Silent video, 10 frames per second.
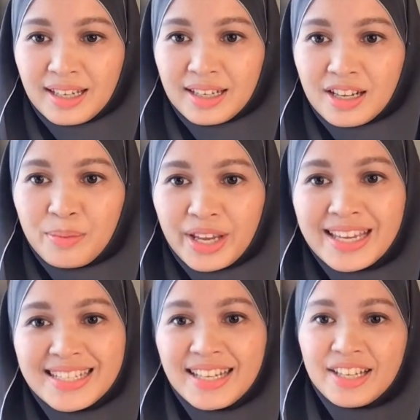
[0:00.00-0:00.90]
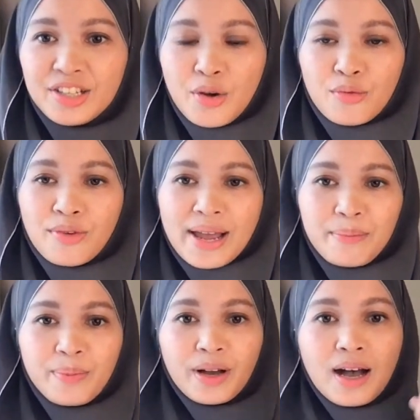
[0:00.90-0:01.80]
Number 18,
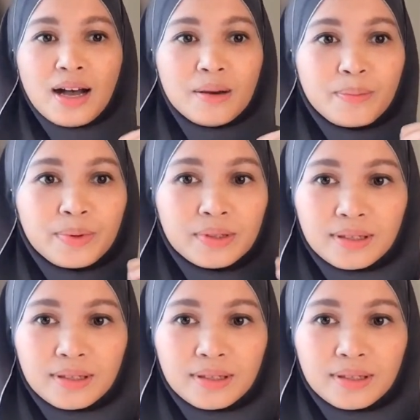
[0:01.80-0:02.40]
ramp up.